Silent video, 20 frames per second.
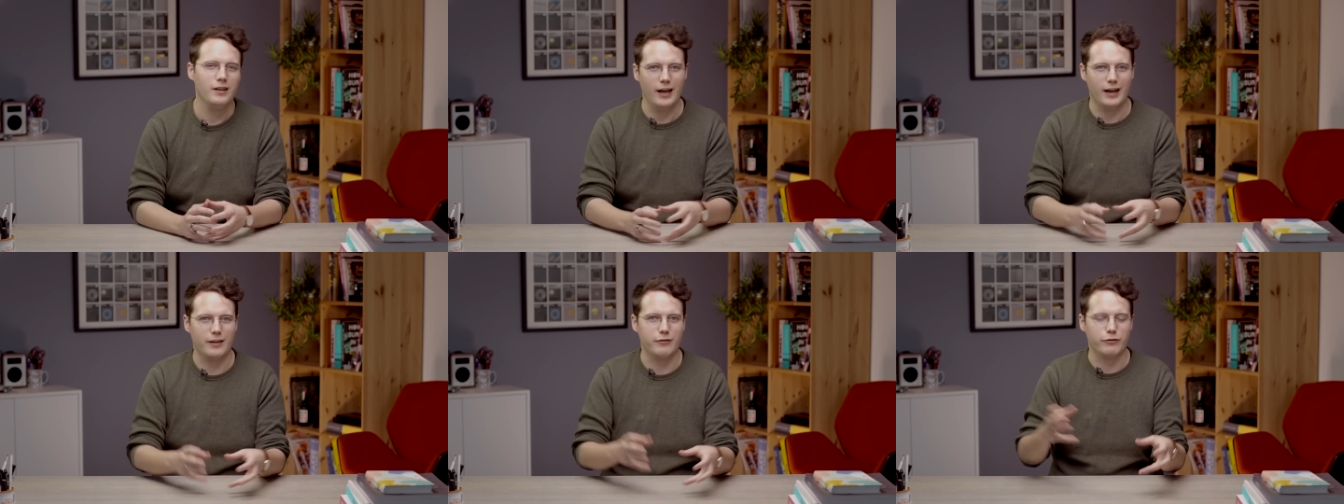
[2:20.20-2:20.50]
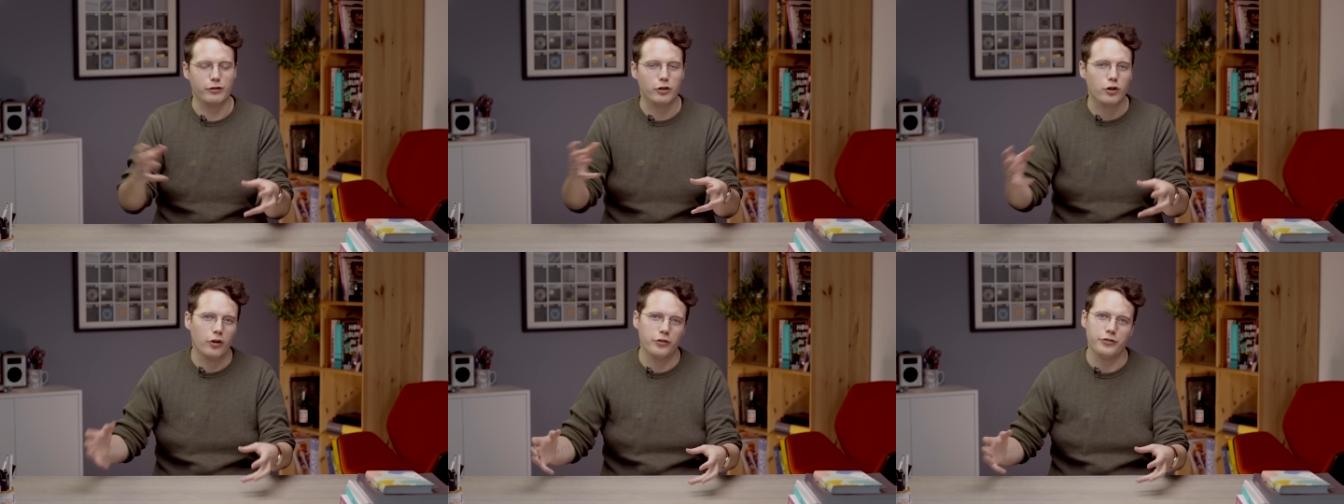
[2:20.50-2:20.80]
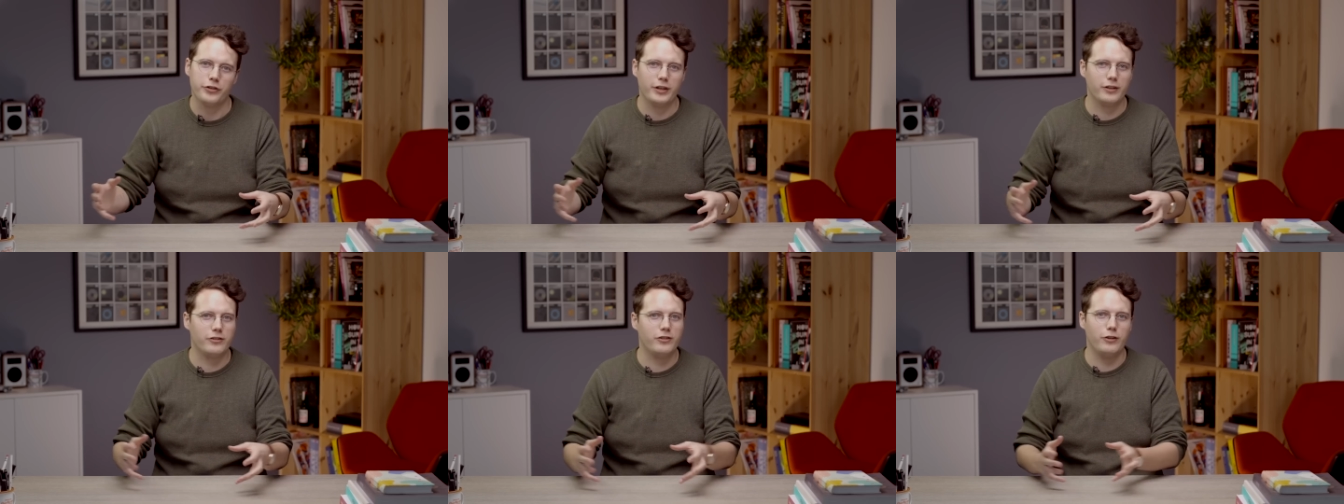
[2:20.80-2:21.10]
And for
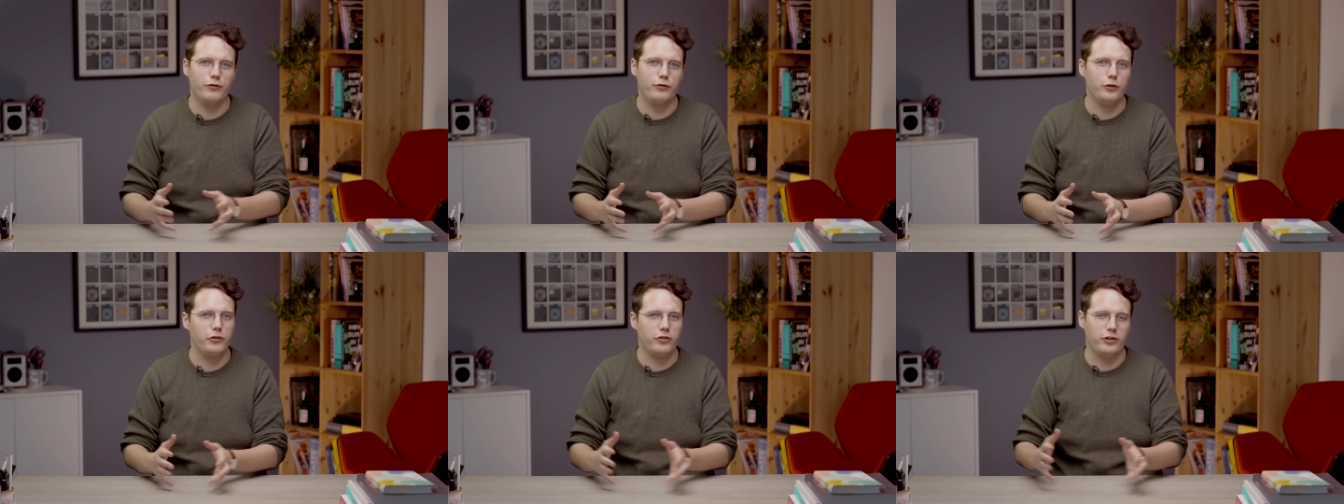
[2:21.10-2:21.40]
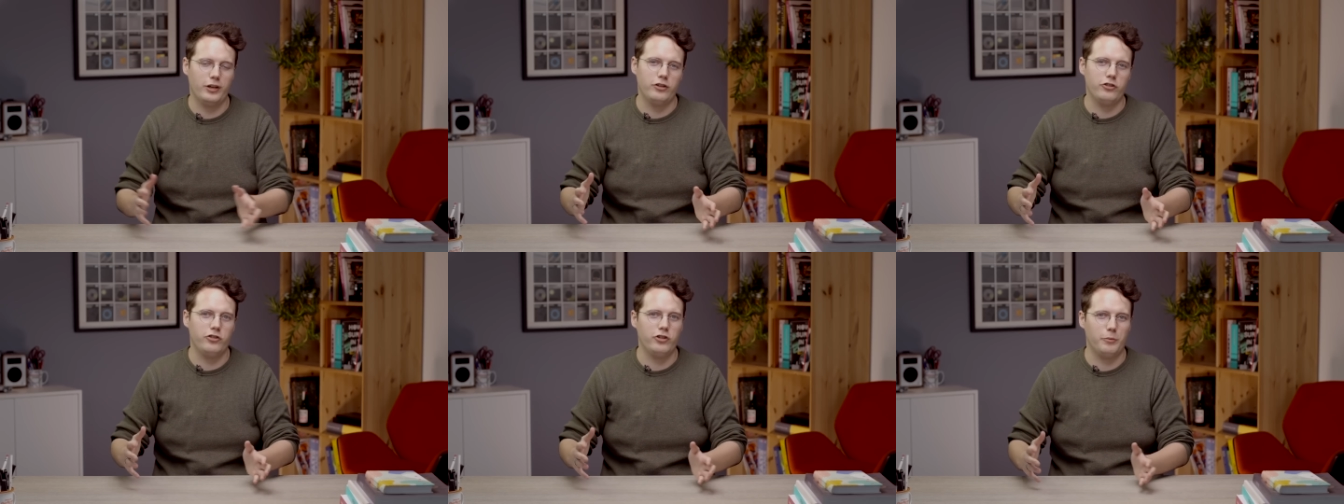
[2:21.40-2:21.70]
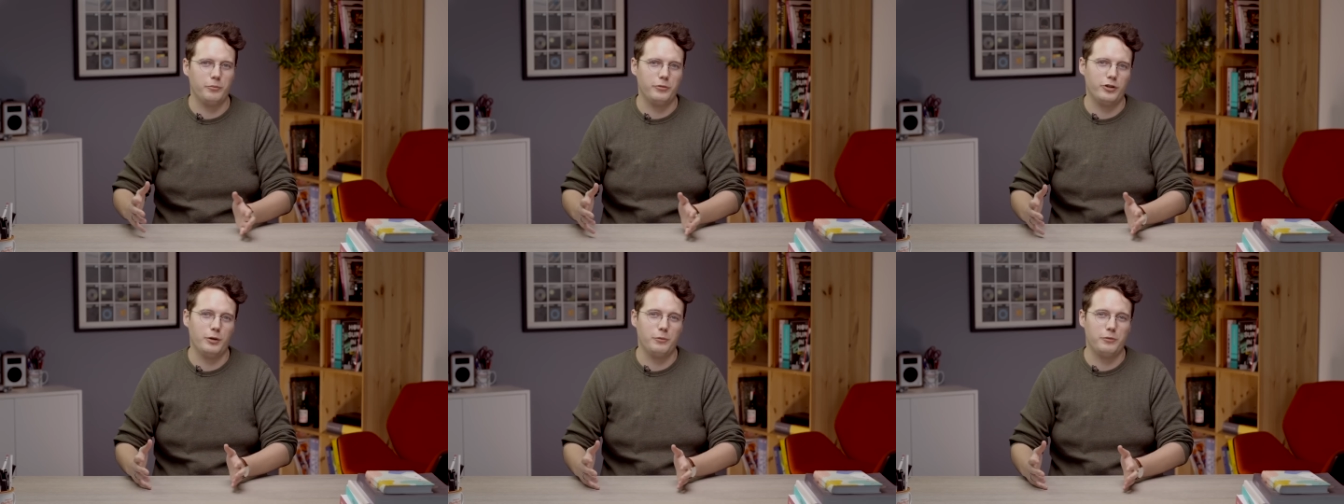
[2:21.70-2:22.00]
context, if you say
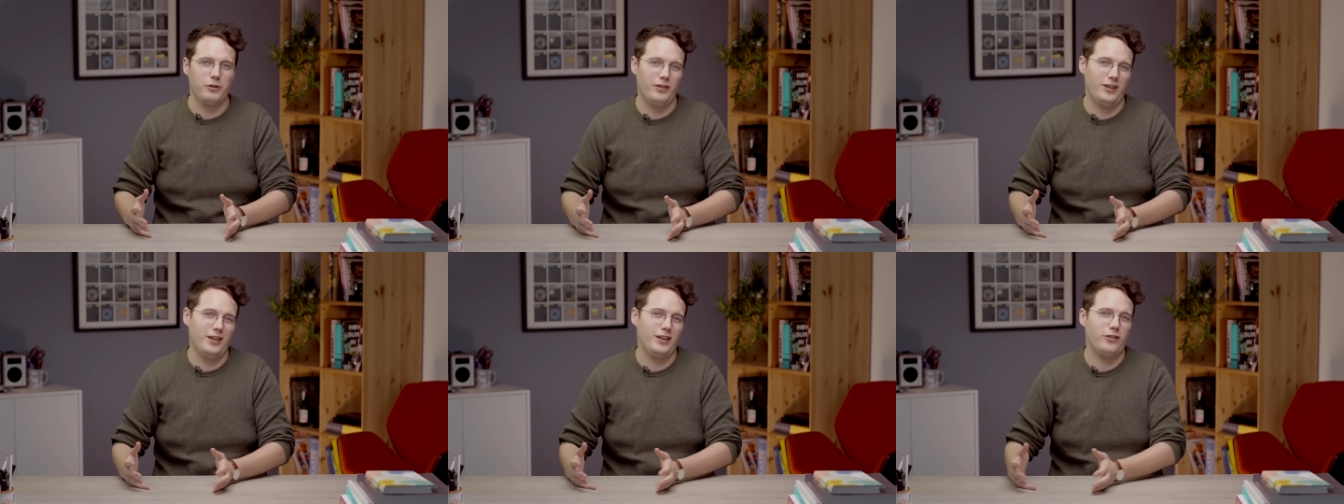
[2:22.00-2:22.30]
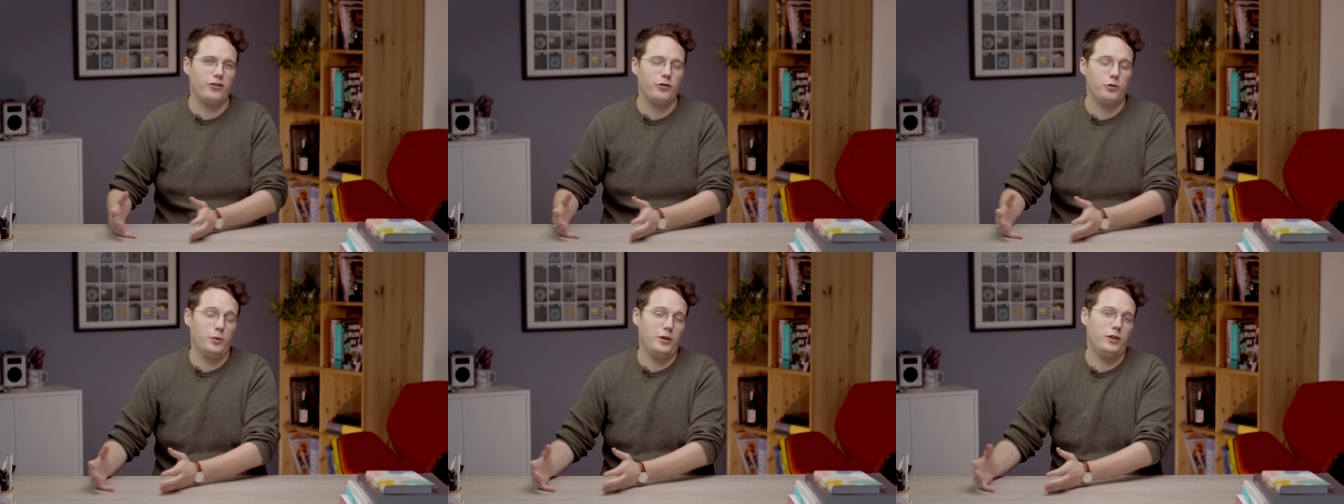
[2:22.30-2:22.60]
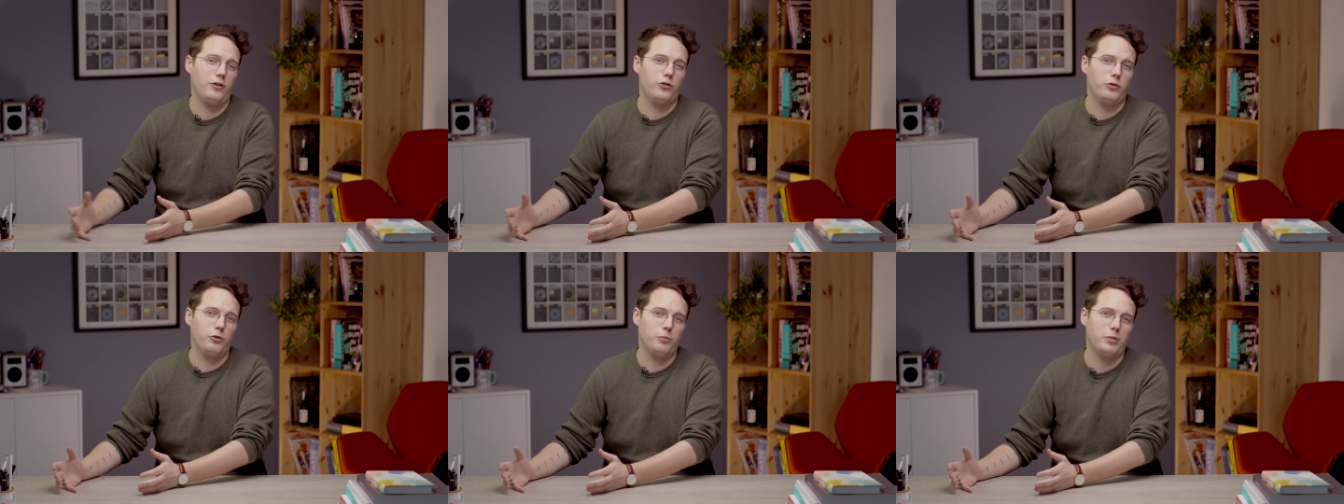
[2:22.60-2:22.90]
jumped up to the
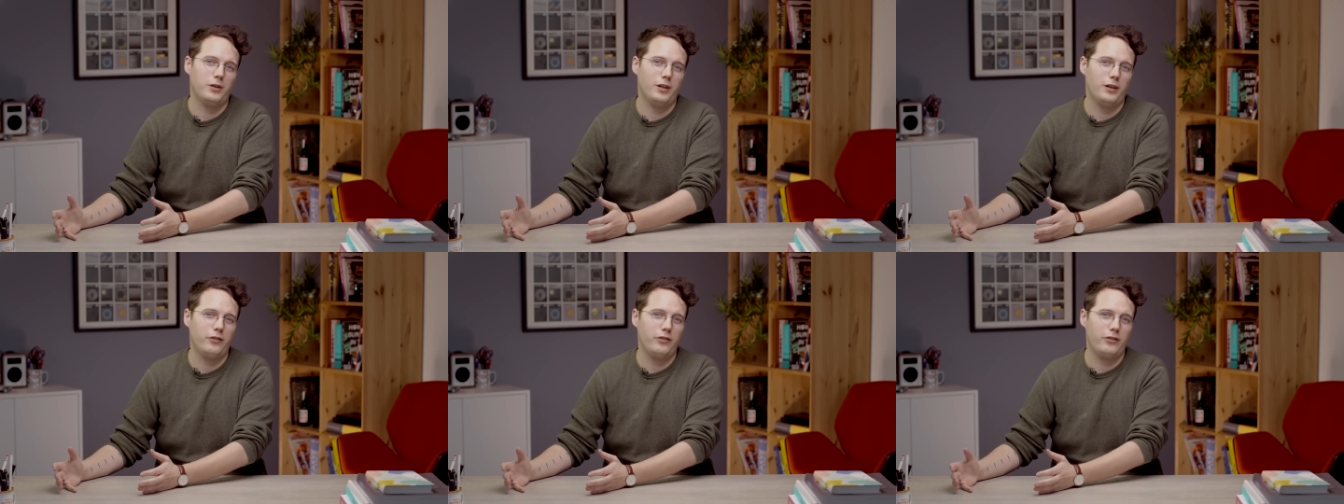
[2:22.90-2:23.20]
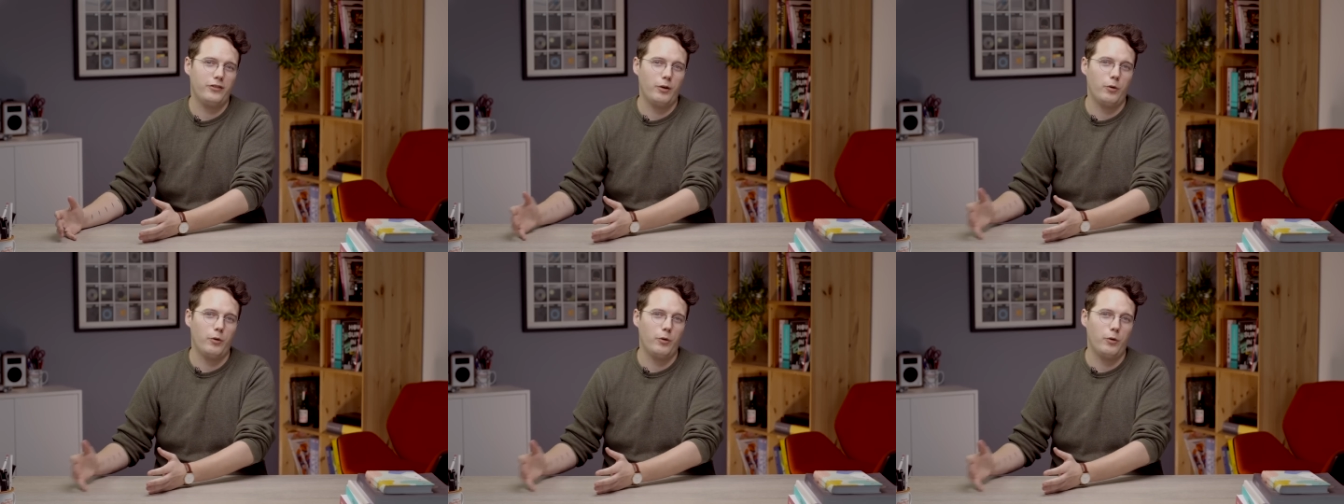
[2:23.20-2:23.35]
S22 Plus,